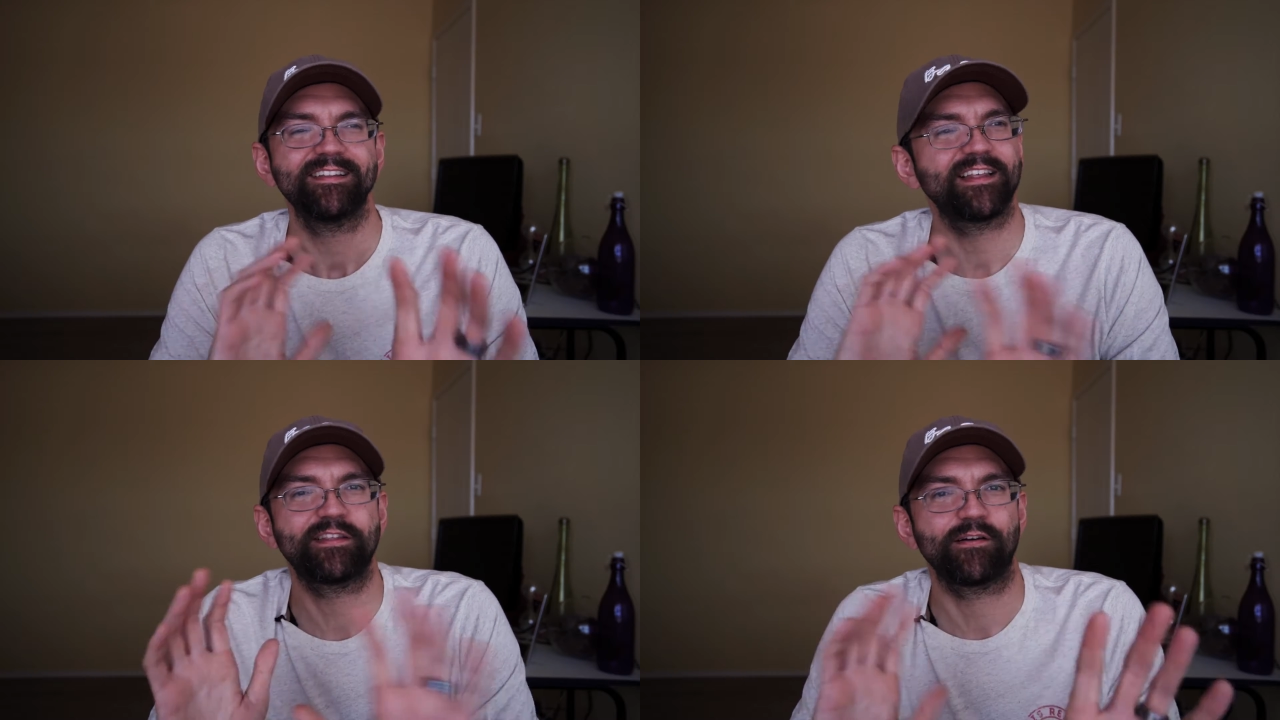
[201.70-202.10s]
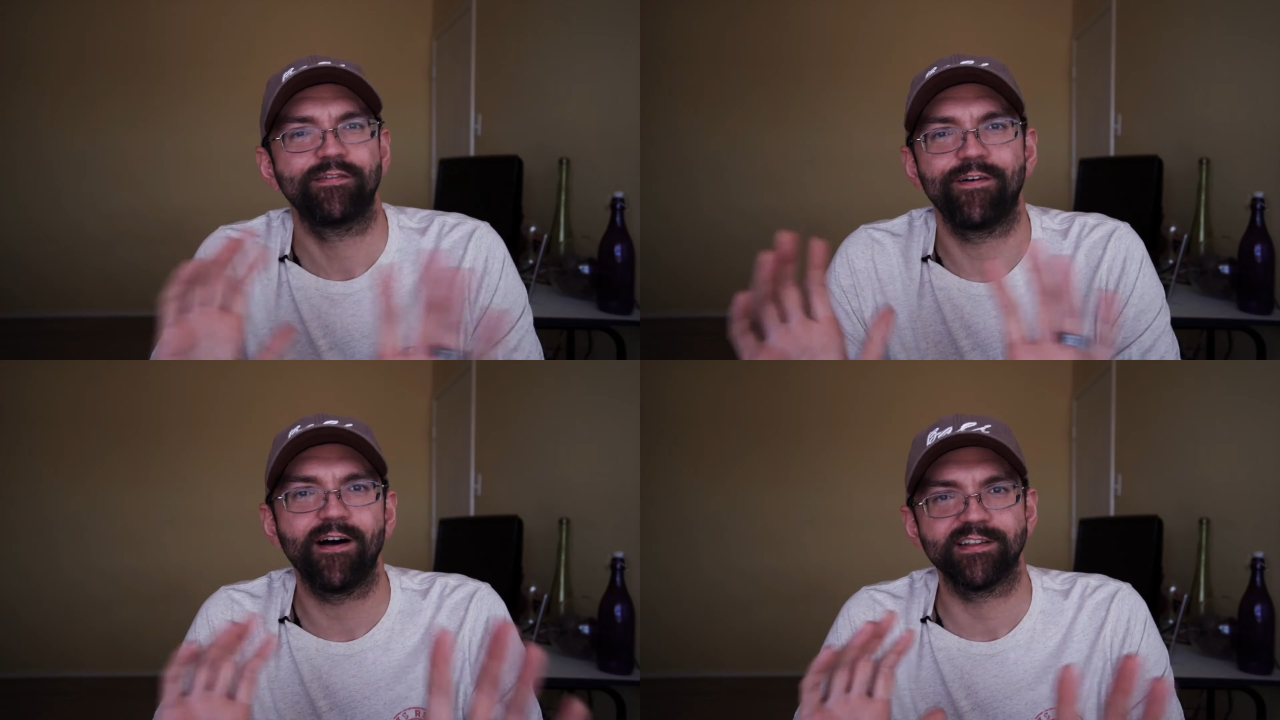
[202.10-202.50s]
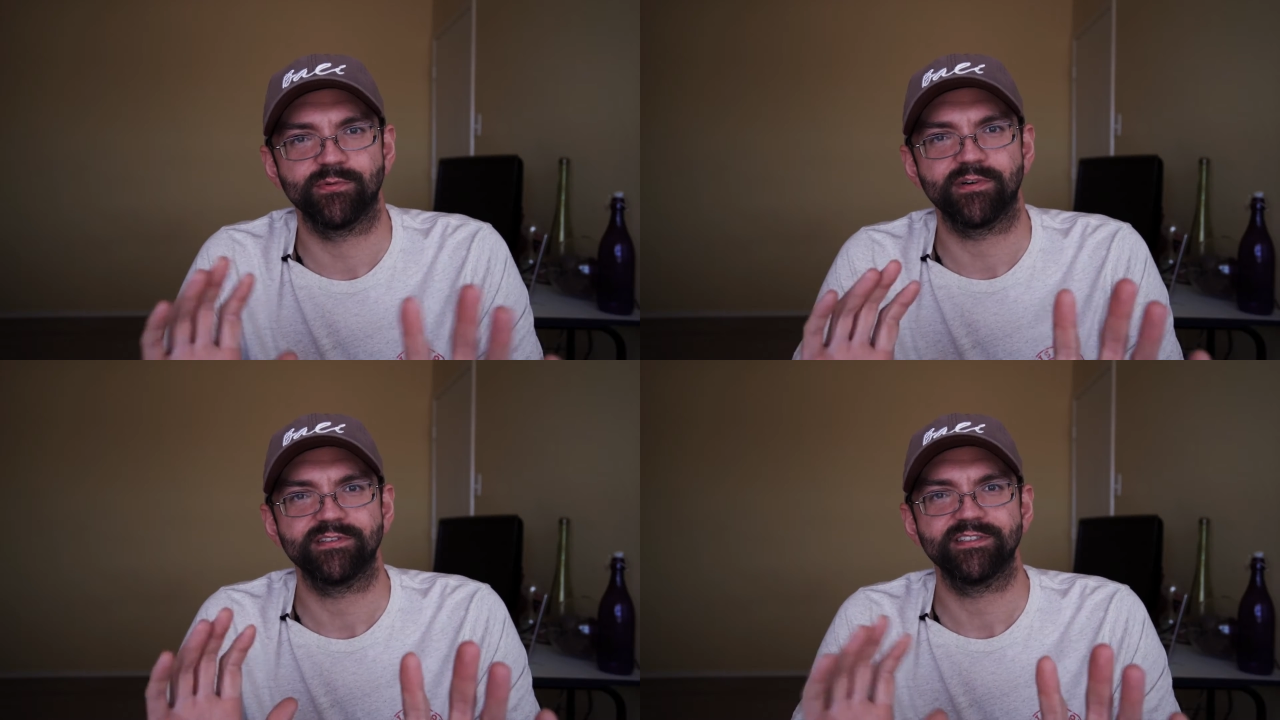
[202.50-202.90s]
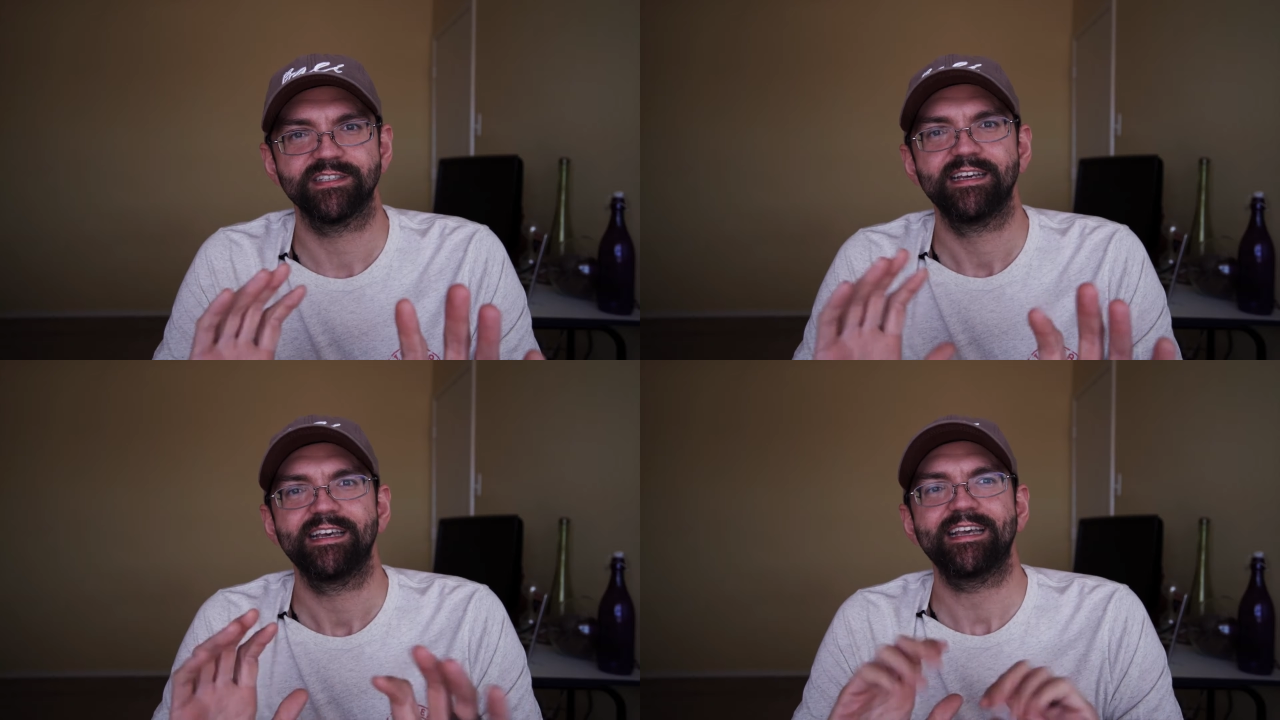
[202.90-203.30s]
that they're
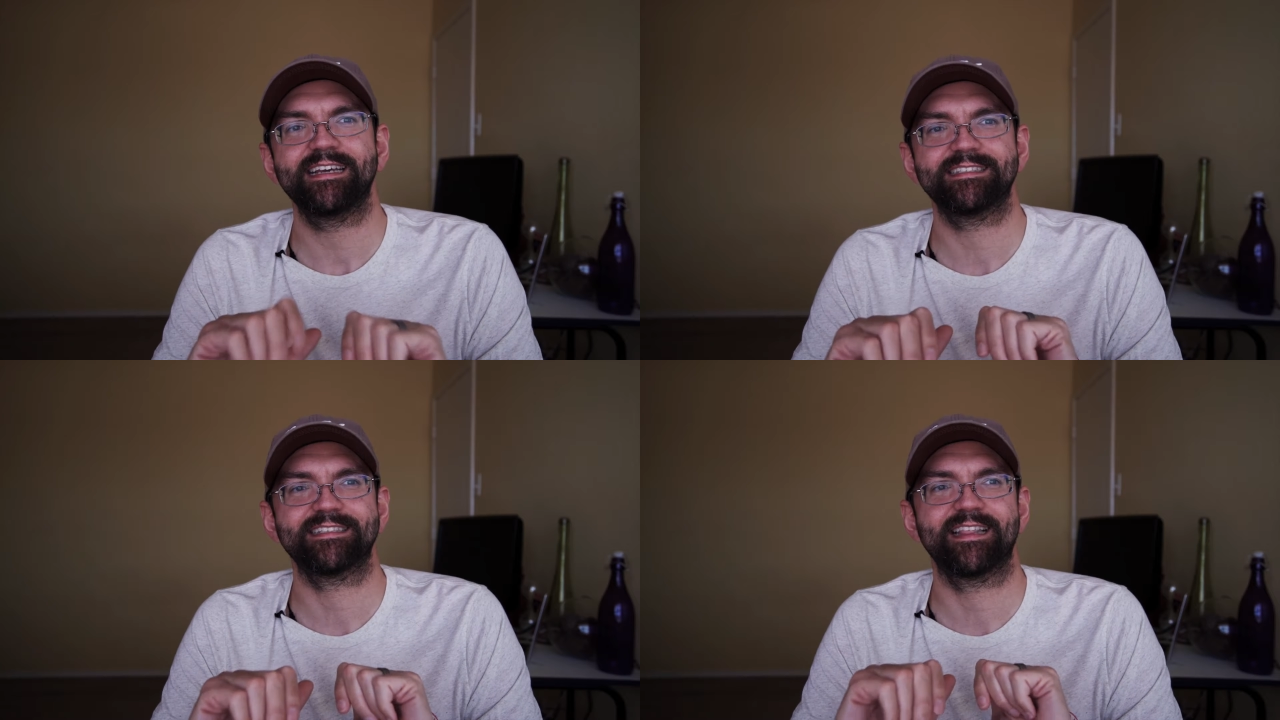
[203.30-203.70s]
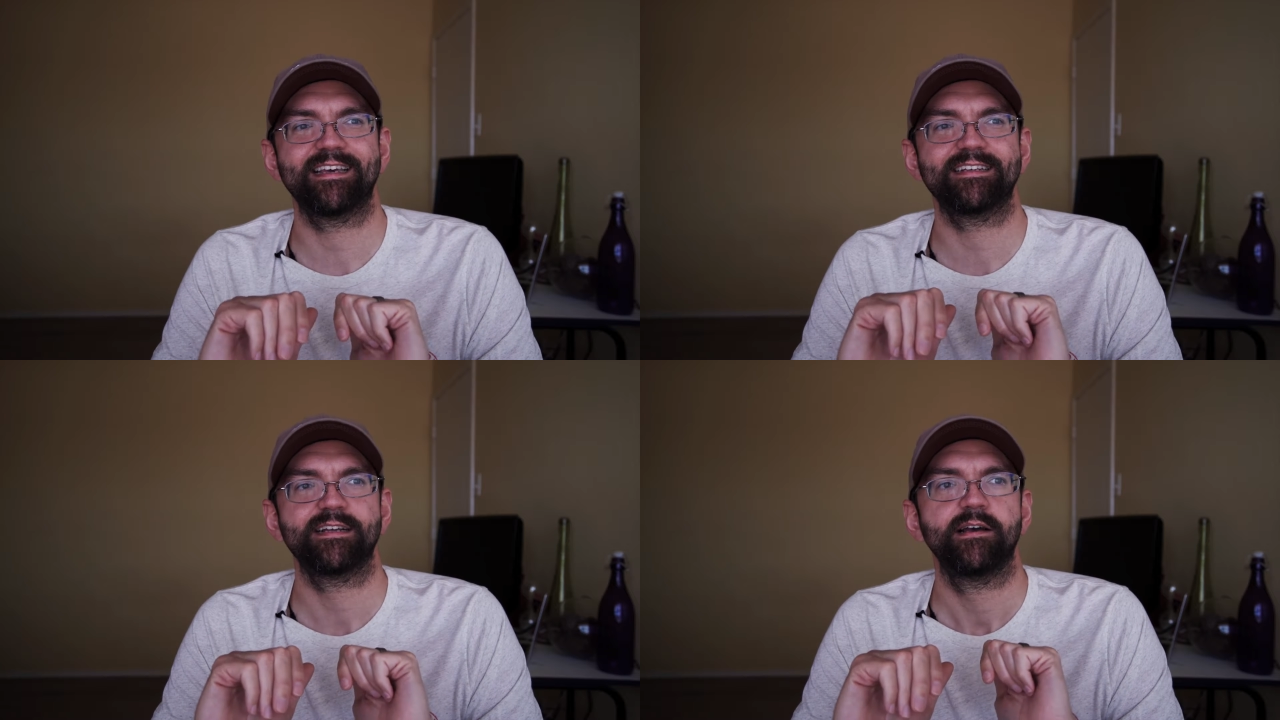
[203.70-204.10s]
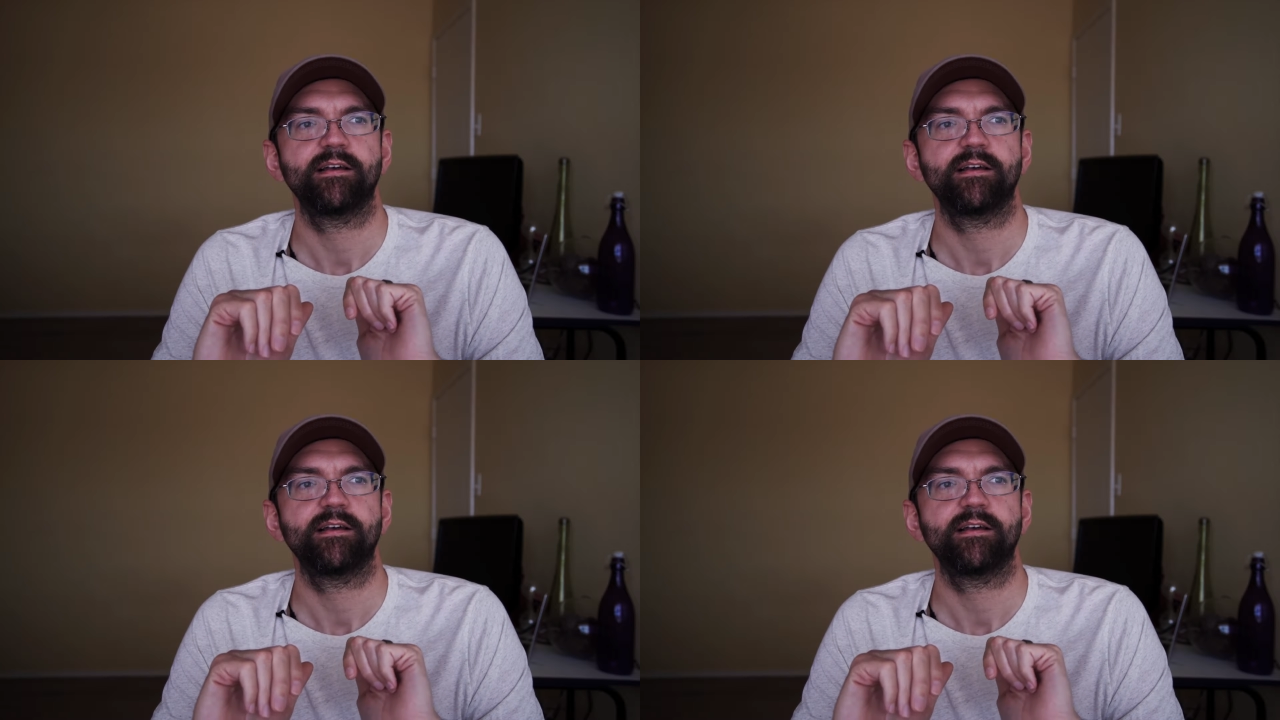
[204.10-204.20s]
followers. It's that